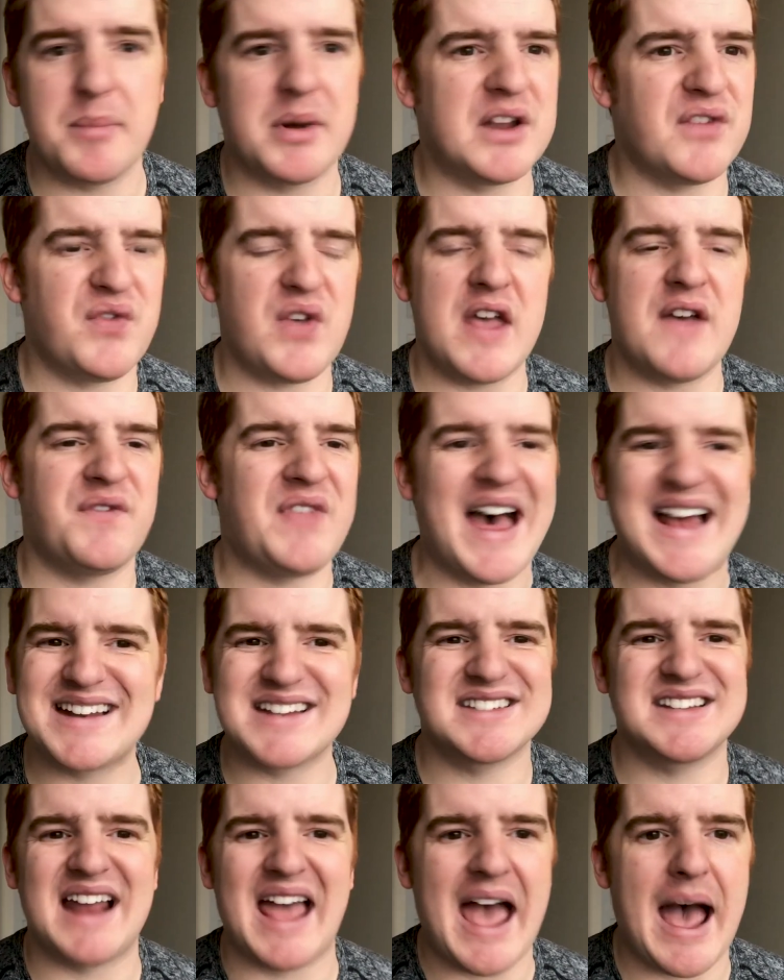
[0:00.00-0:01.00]
But if that
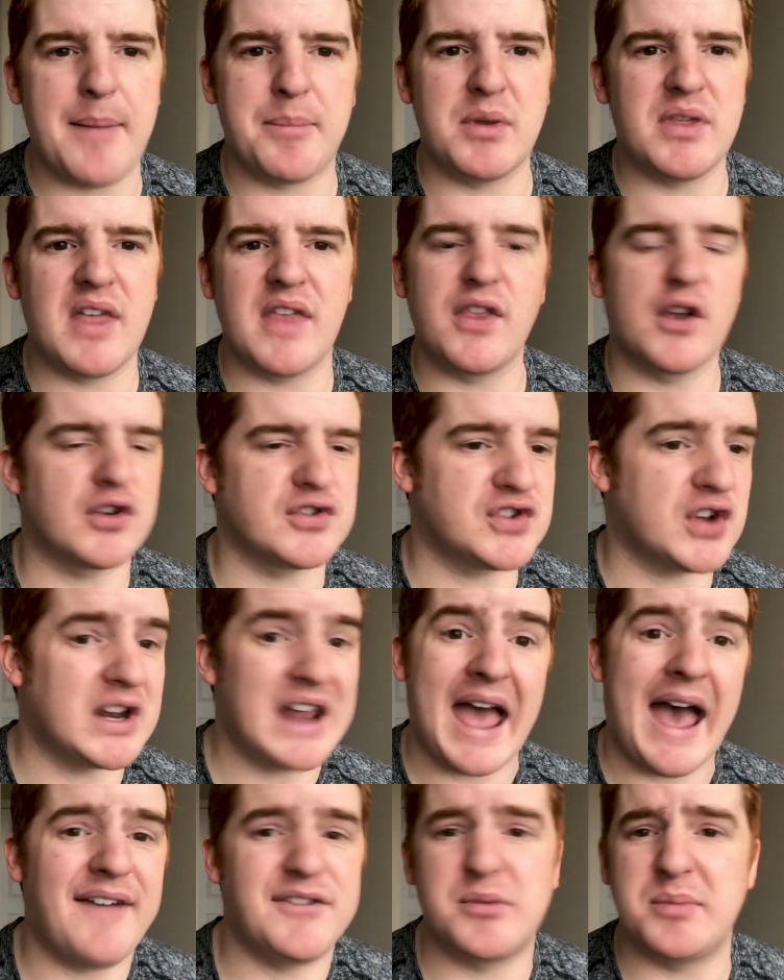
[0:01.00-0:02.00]
doesn't happen, then there's going
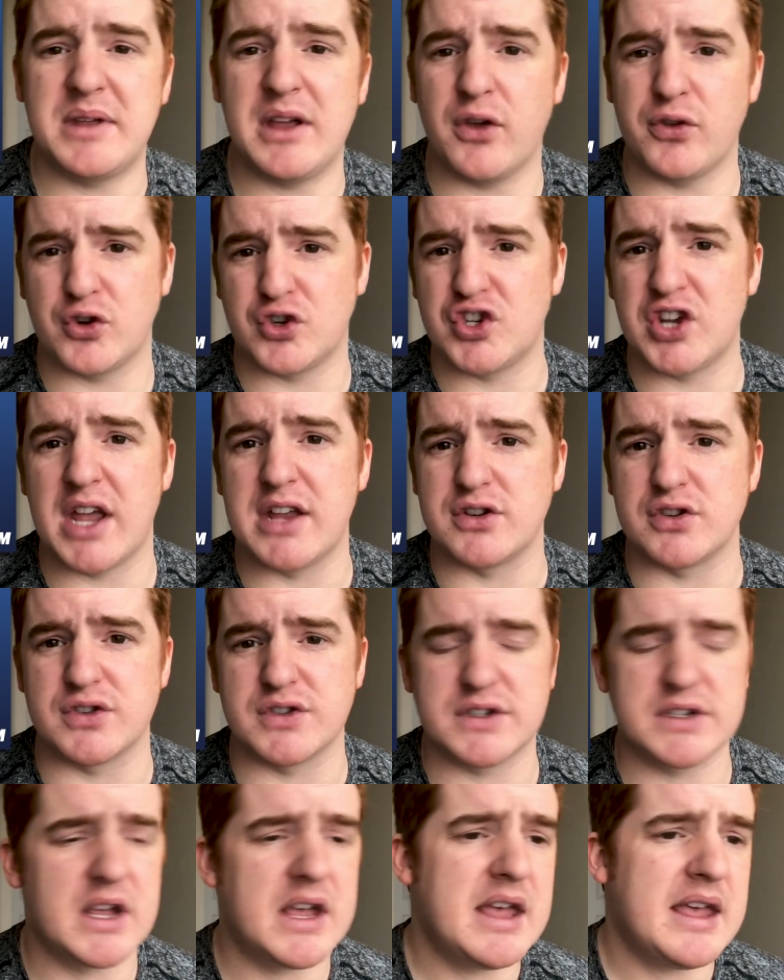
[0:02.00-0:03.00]
to have to be other
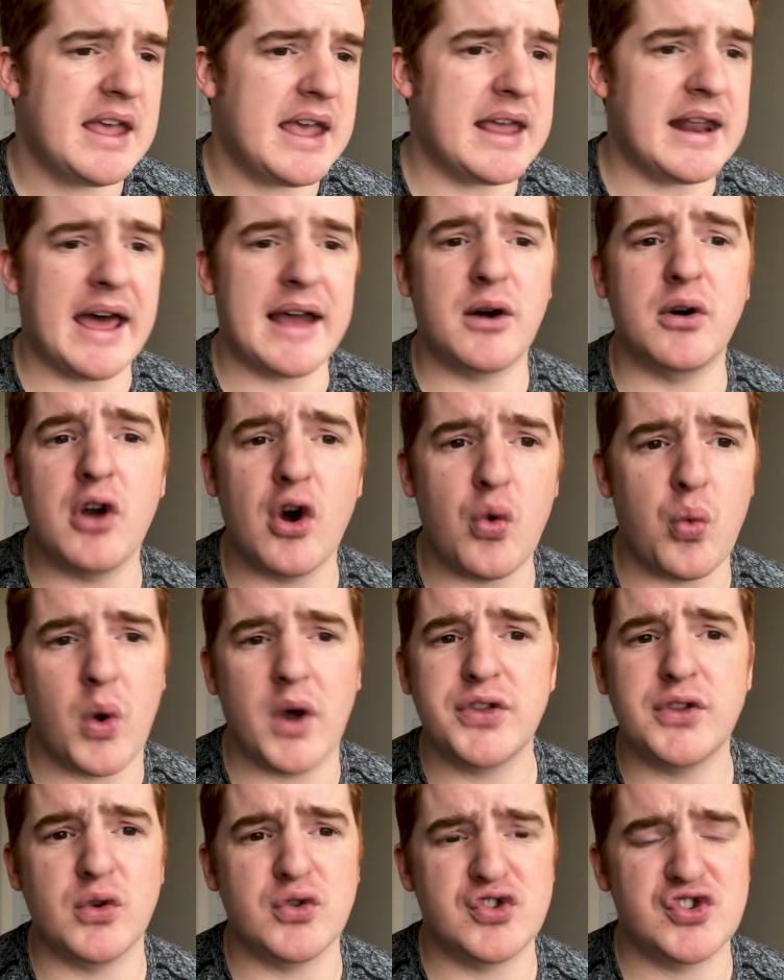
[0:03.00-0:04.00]
changes. And I don't know
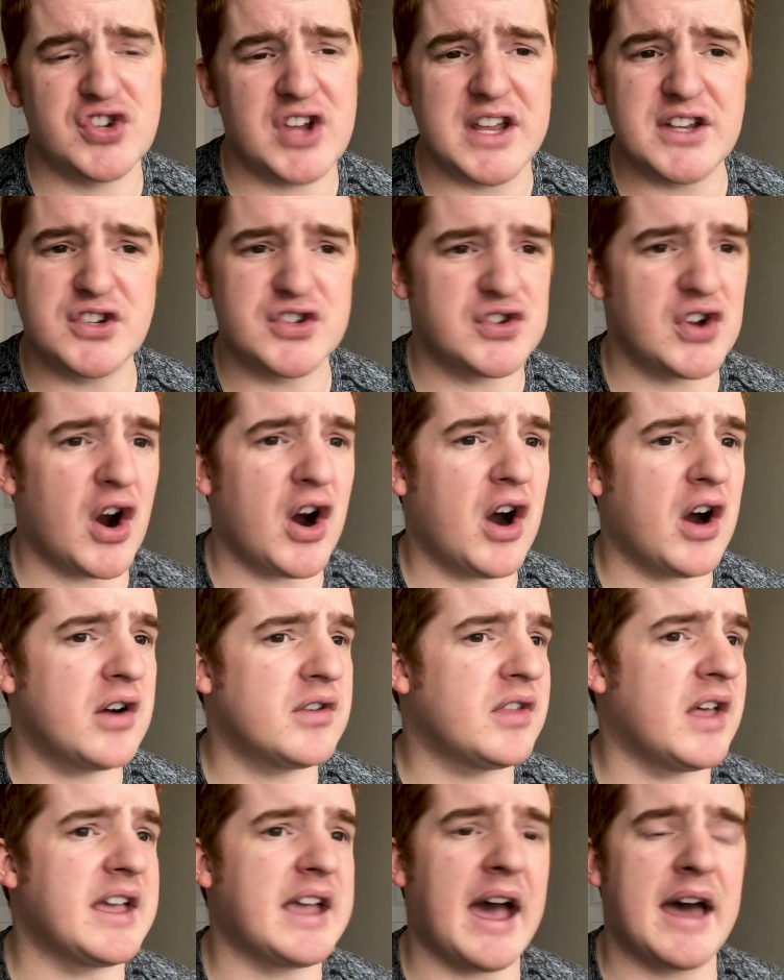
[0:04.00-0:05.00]
what those changes are.
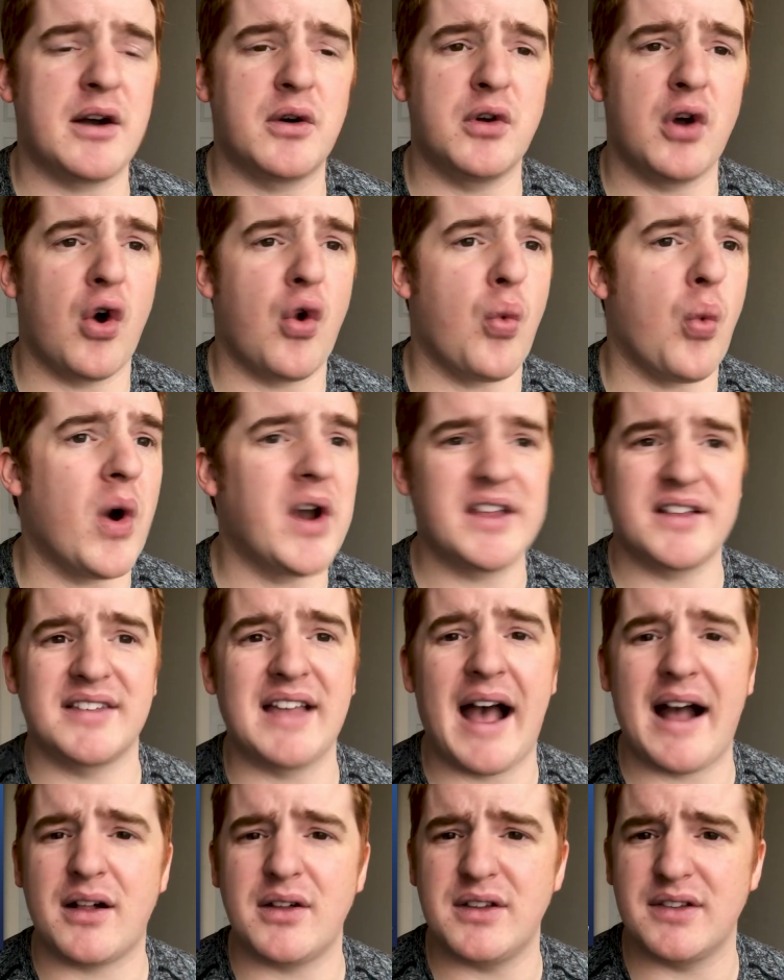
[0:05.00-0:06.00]
Like, I don't know what
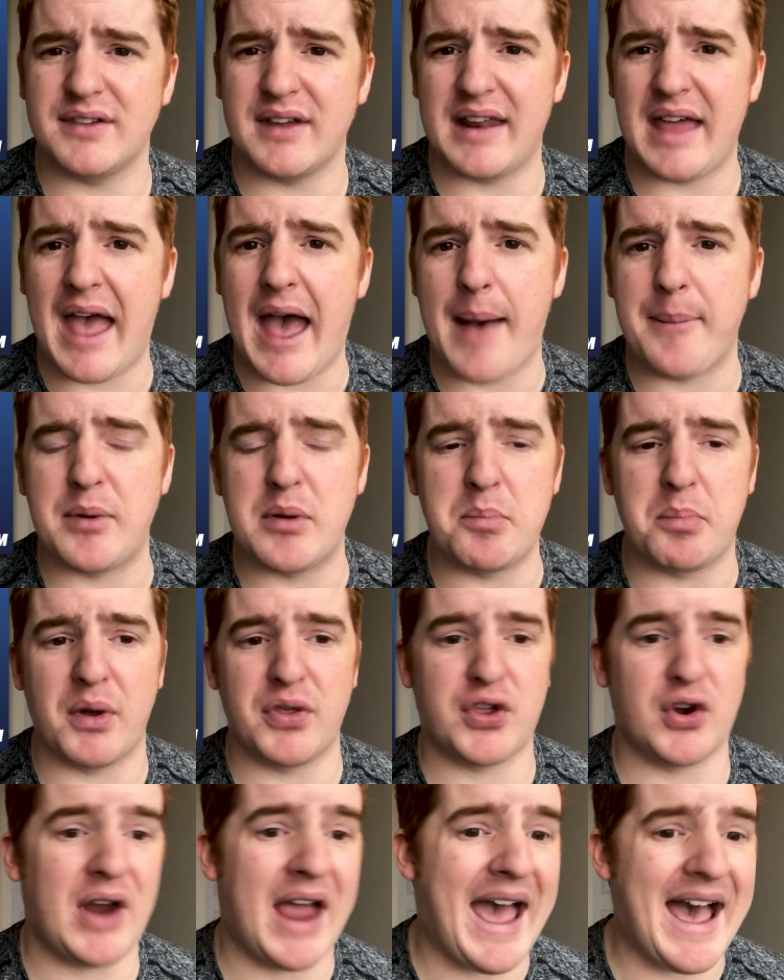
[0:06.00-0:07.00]
exactly is going to happen,
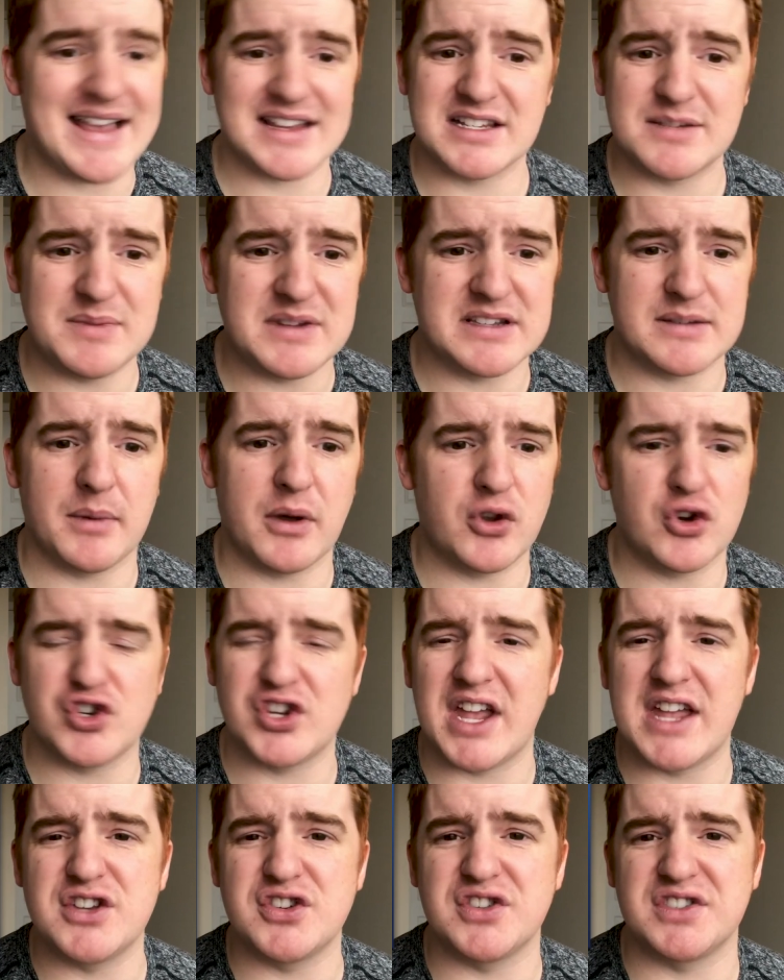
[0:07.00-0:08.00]
but there has to be some other
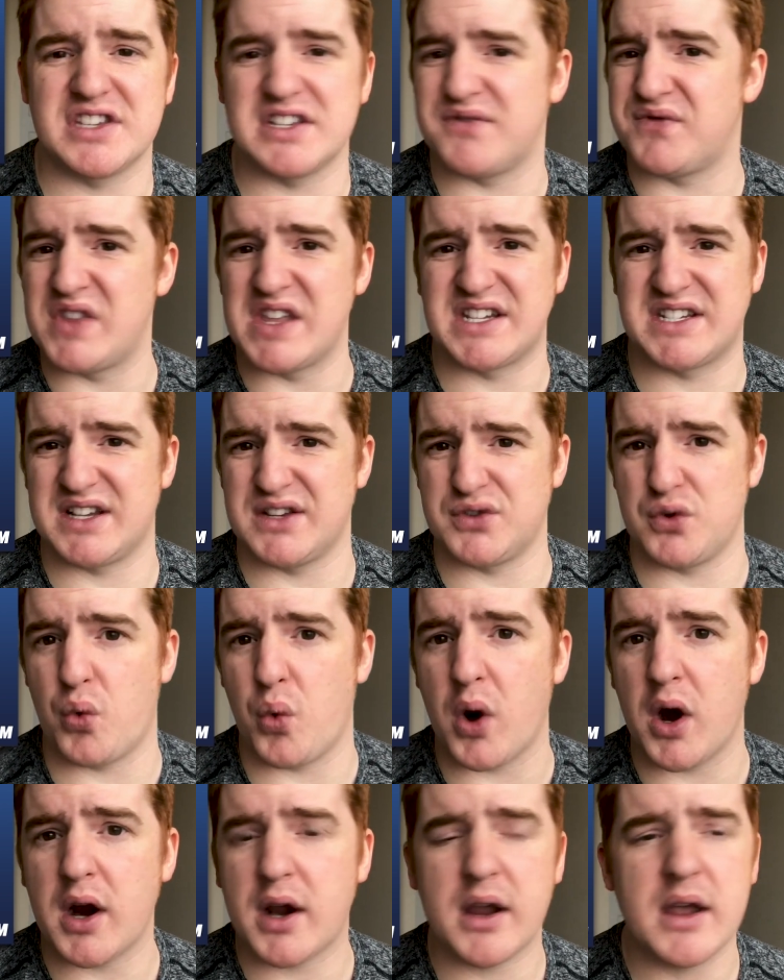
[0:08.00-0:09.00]
changes if this doesn't
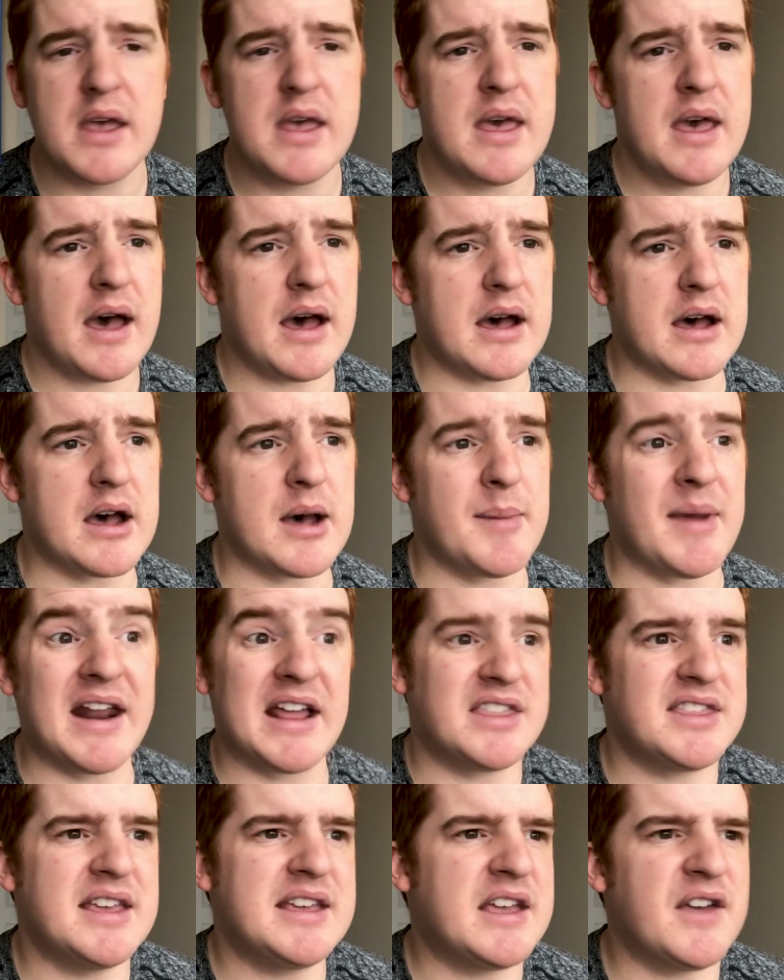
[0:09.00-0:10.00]
work. And
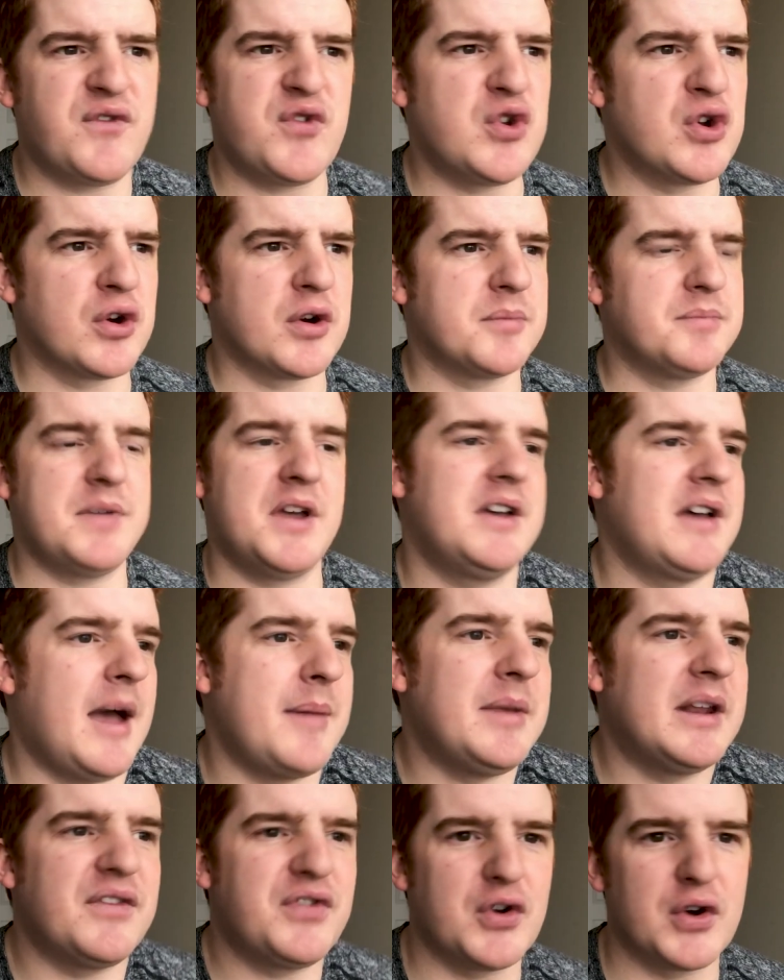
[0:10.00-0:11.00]
I think if you're
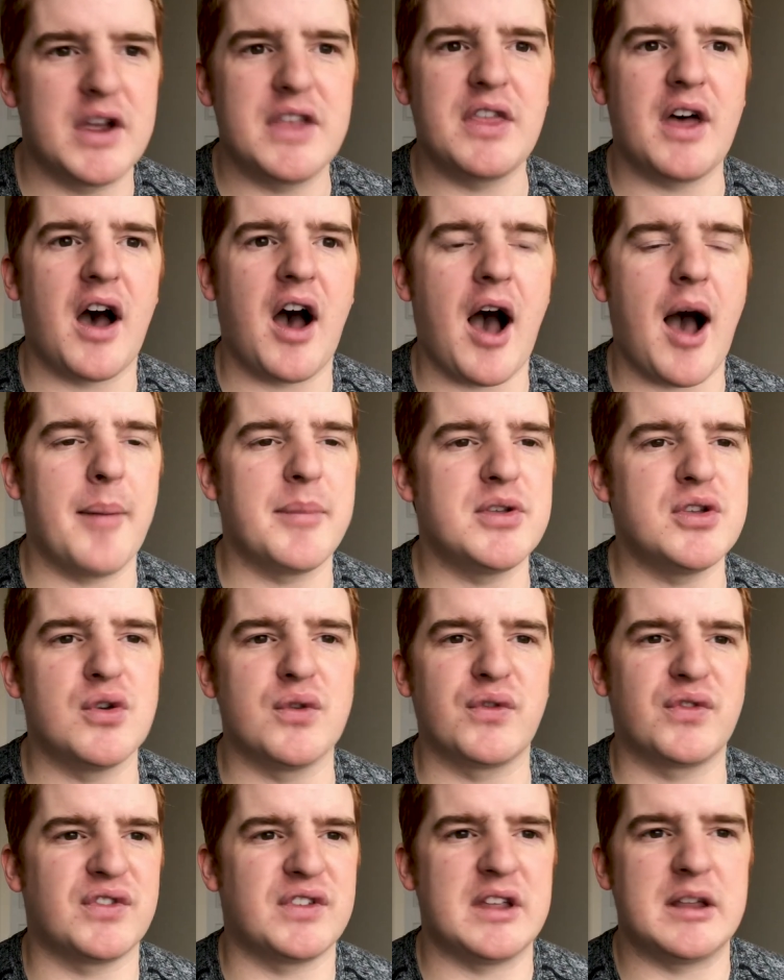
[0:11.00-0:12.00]
in the hobby,
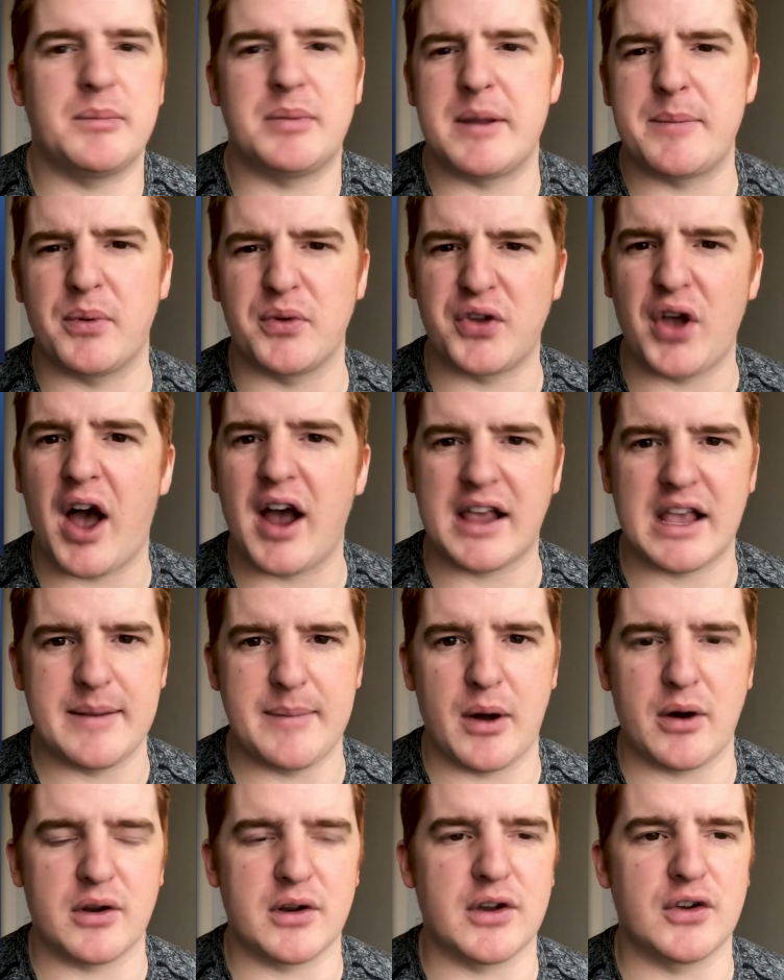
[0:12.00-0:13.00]
you've seen people talking
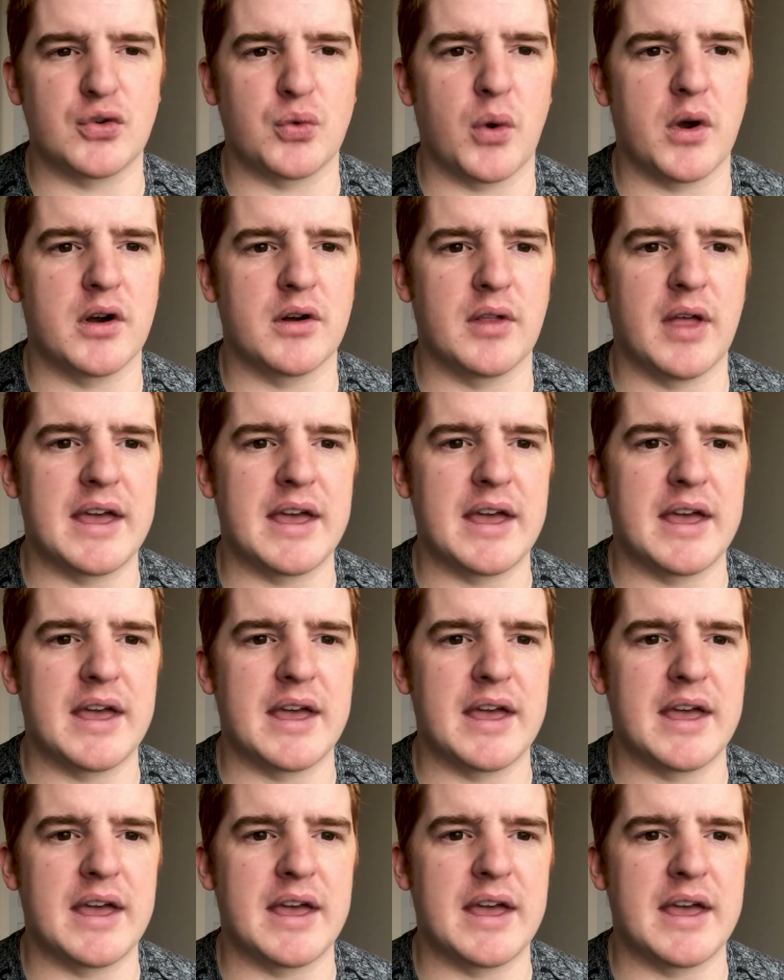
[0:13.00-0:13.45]
about it on Twitter.